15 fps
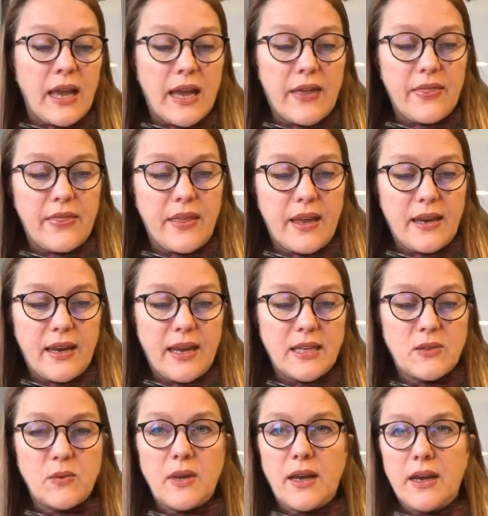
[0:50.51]
and then
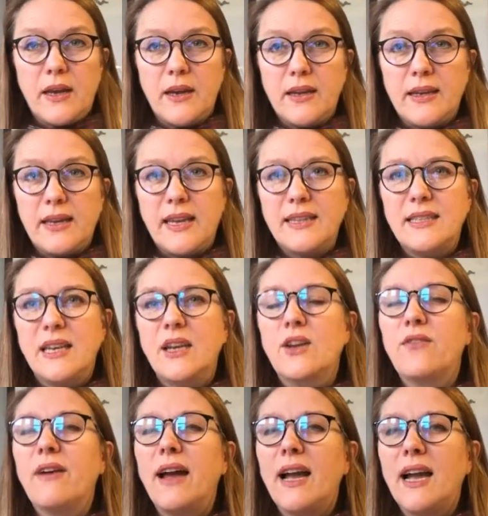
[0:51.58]
as getting
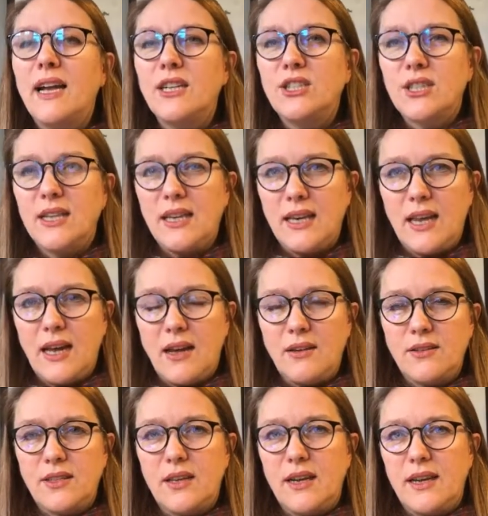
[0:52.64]
gradually
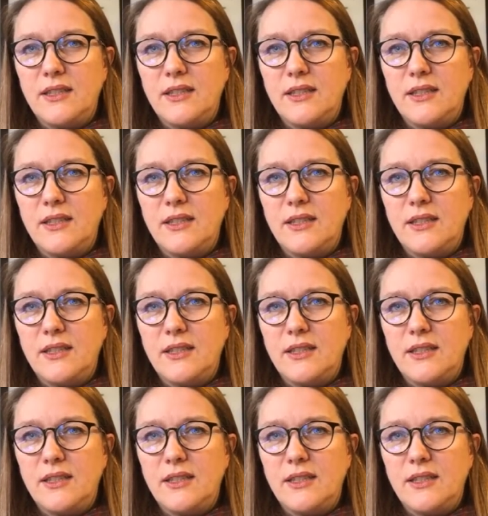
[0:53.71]
louder